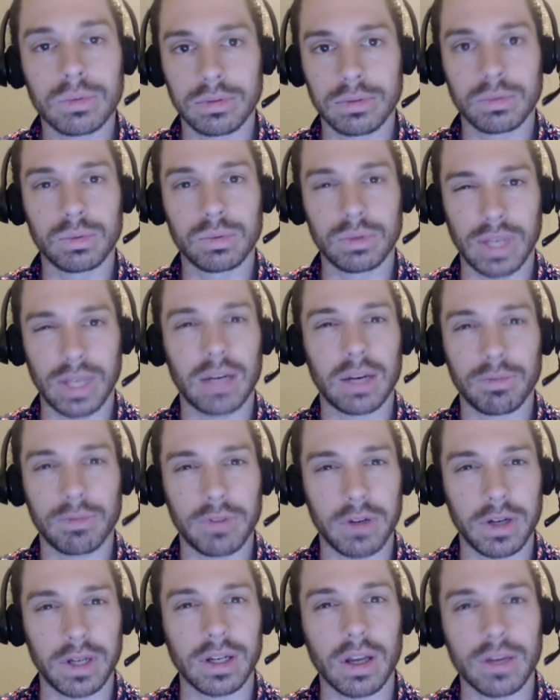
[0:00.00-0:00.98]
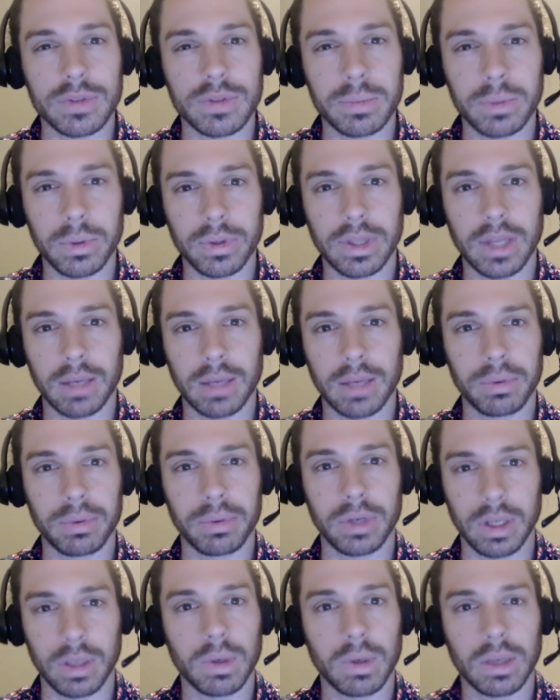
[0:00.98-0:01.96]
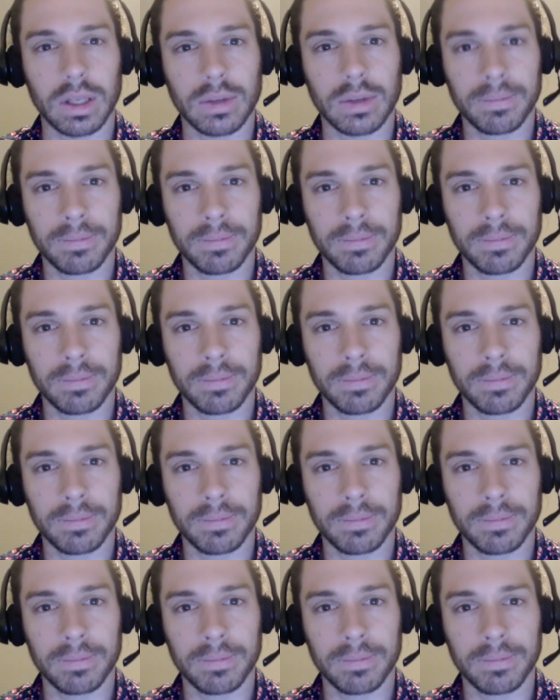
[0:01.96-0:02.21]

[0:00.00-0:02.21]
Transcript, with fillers: will get very uncomfortable with that pretty quick.